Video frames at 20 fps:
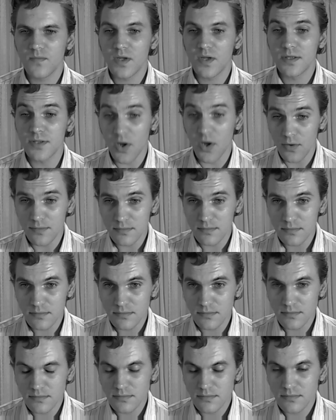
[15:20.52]
So,
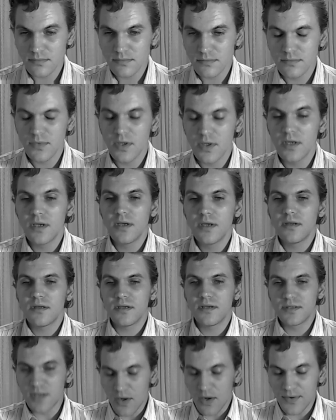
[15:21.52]

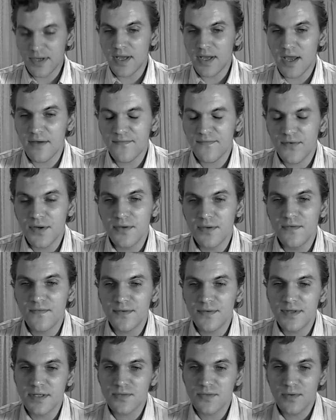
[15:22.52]
that's all we have for you for
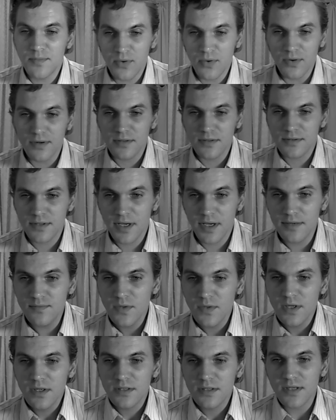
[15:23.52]
this report, okay?
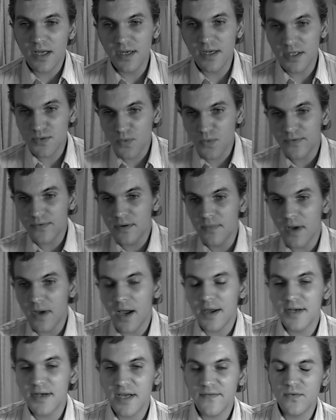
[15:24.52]
So I just want to
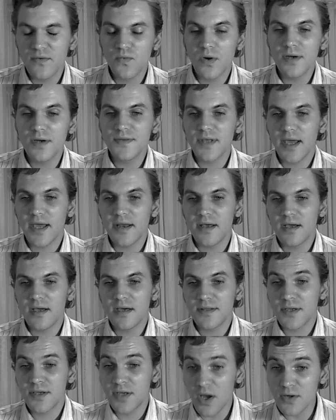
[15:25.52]
remind everyone
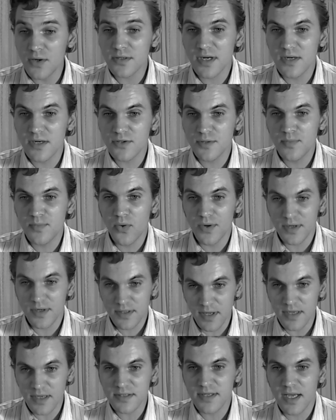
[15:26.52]
that the Ghost Layers Report
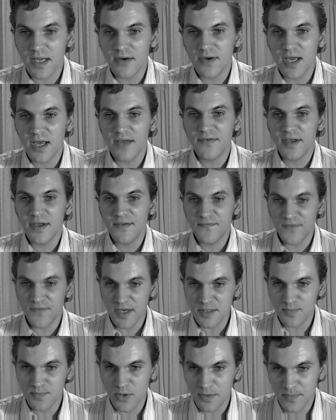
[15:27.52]
does now have a
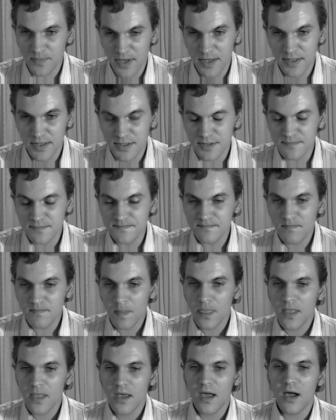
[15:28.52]
Facebook page.
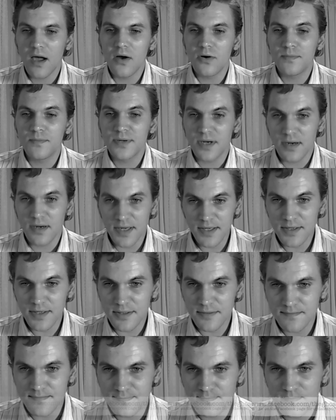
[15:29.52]
I'll put a link
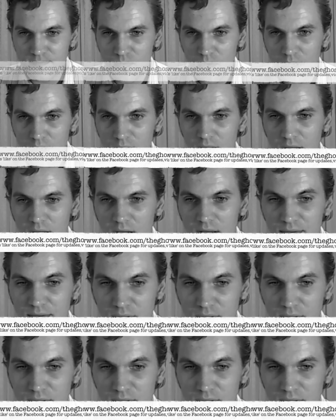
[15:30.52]
that